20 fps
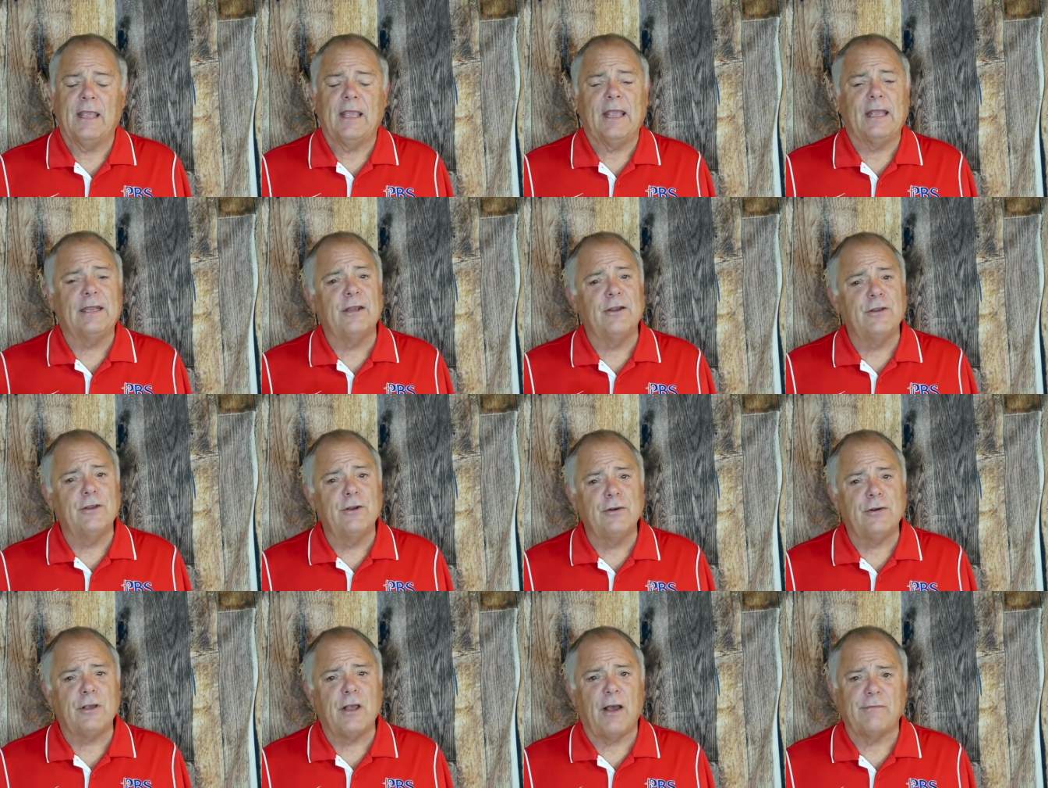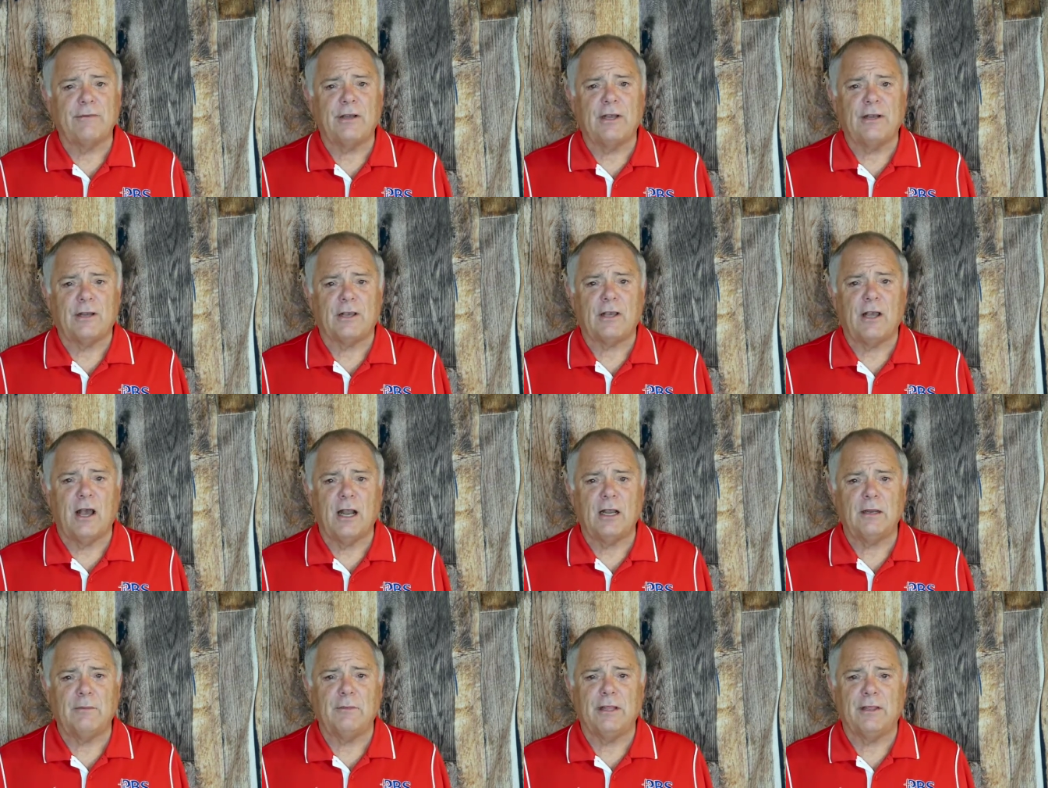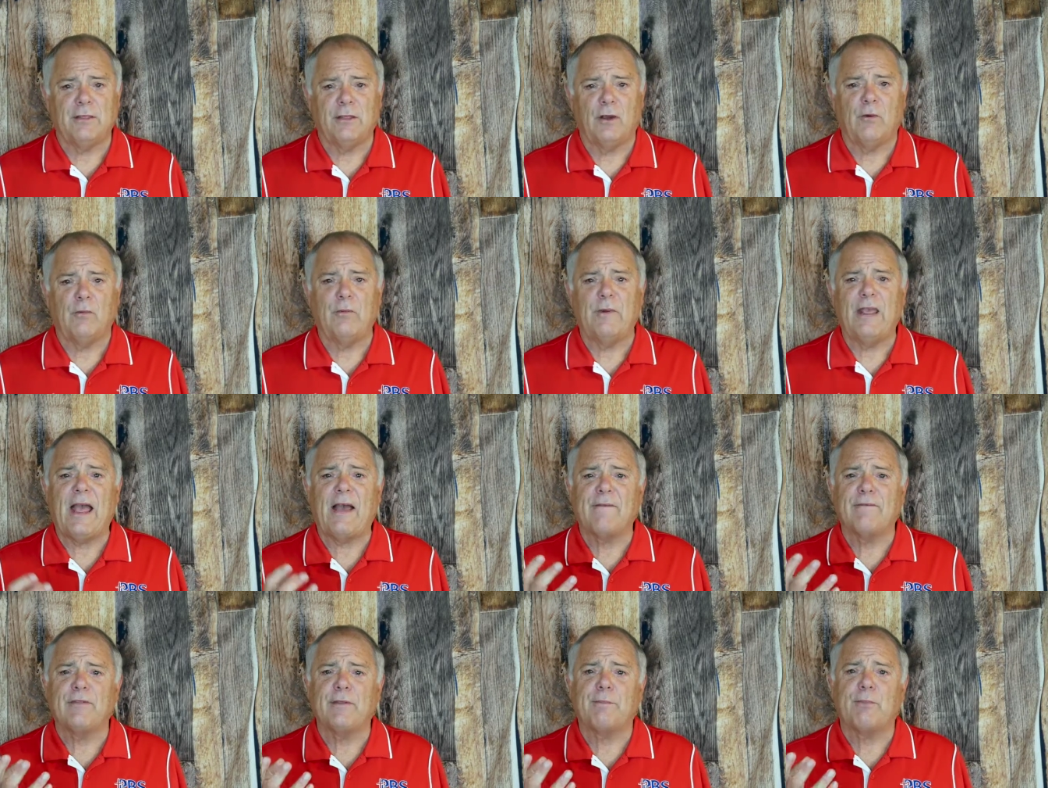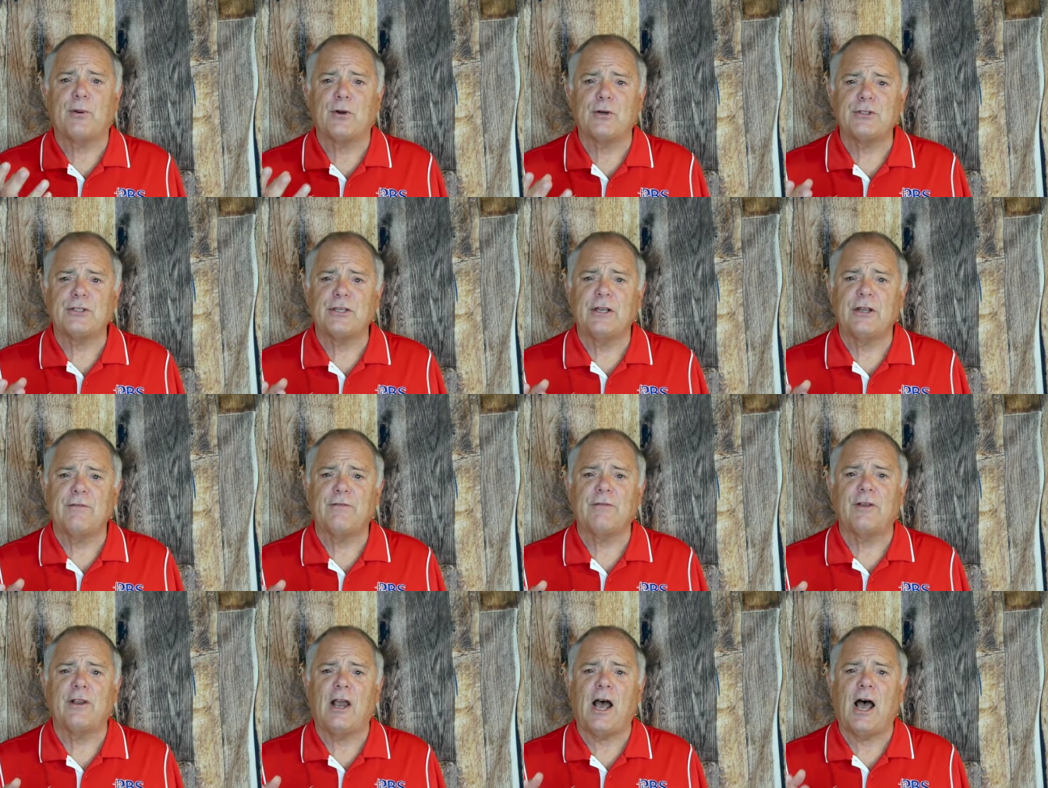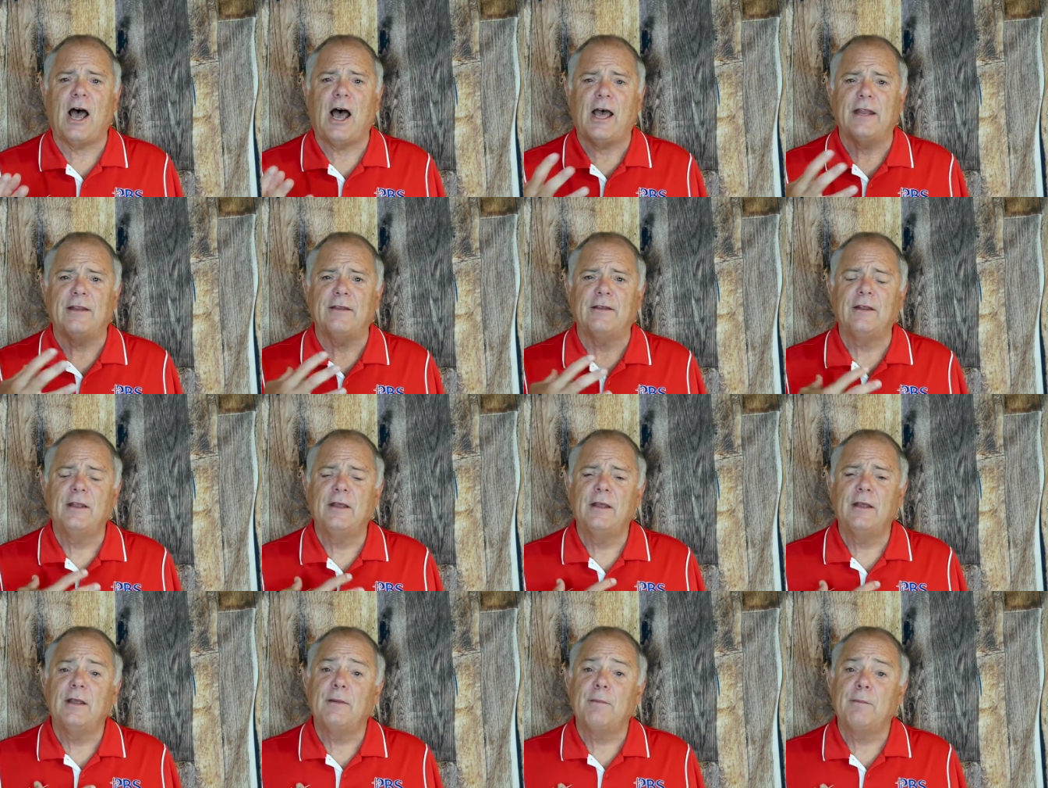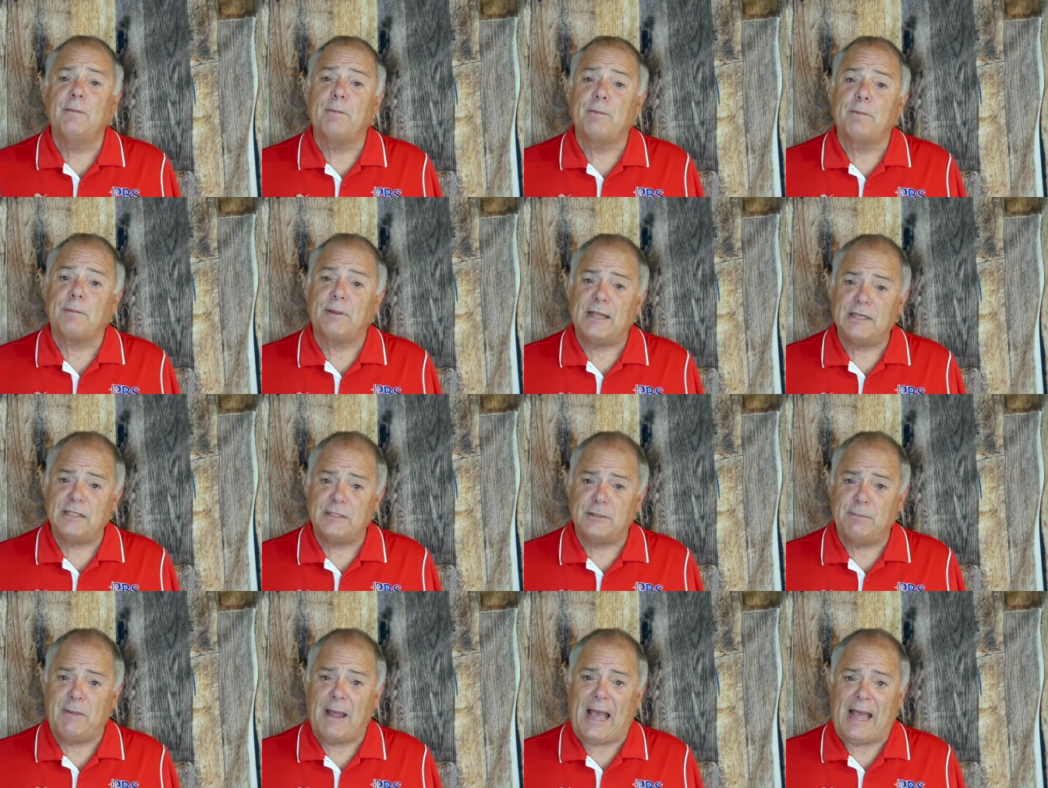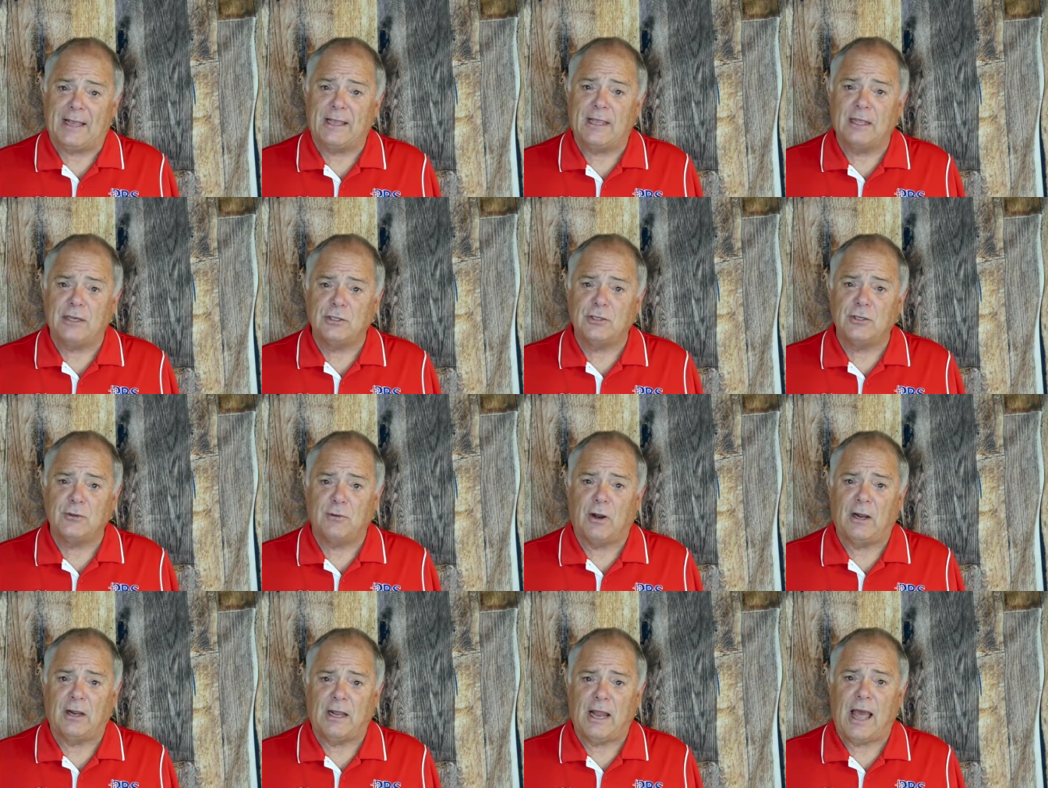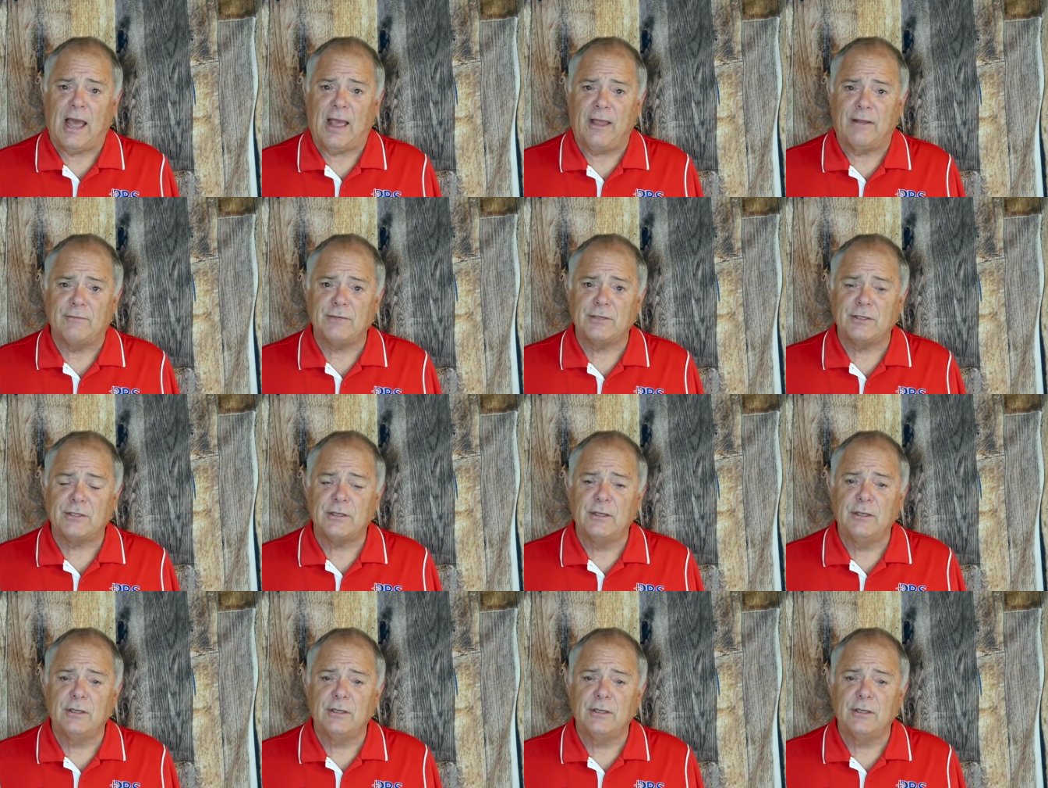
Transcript: In a new covenant economy, though, we have the person of God placed back into our lives,